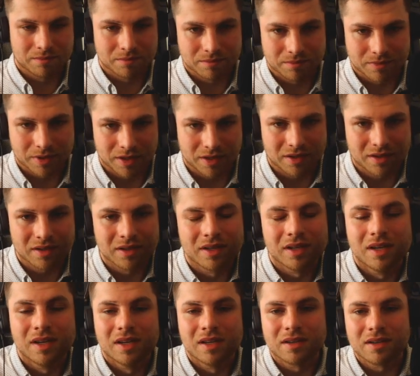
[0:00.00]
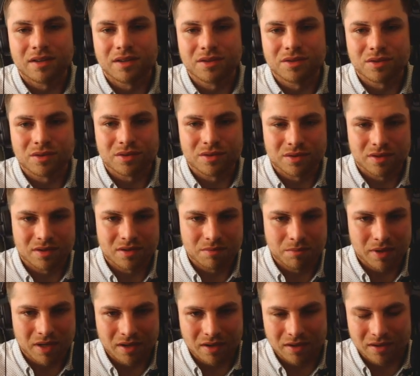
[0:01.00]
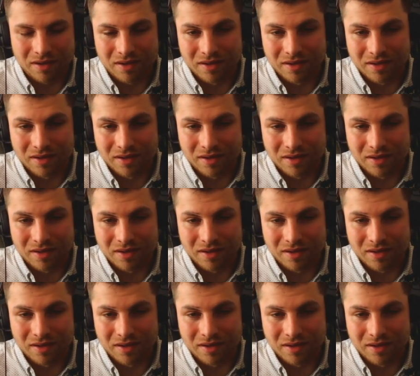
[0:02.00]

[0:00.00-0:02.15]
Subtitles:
Yeah, resource is bigger.